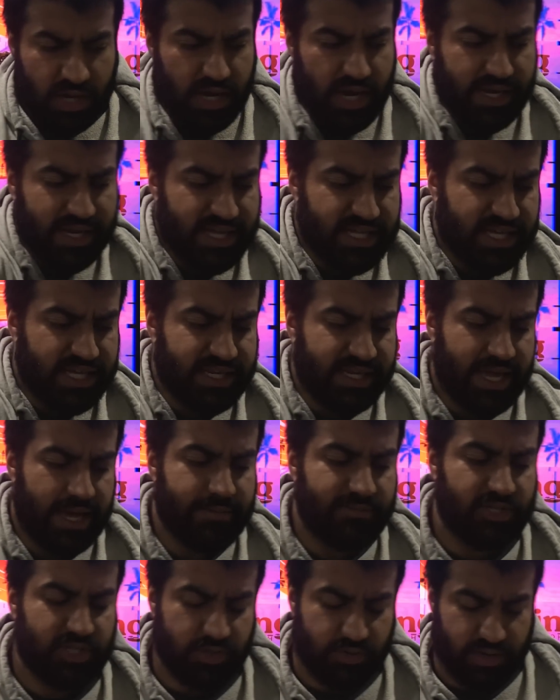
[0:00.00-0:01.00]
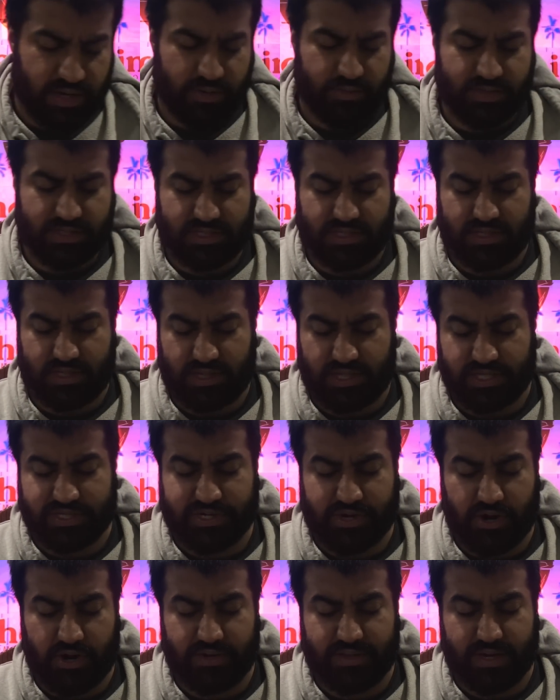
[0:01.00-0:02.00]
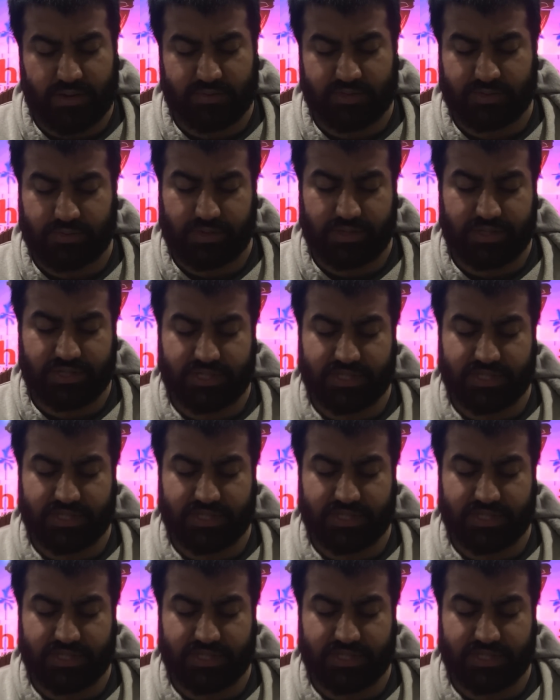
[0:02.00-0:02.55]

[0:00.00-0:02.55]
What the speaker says: Again, in game 2, it was this card that was really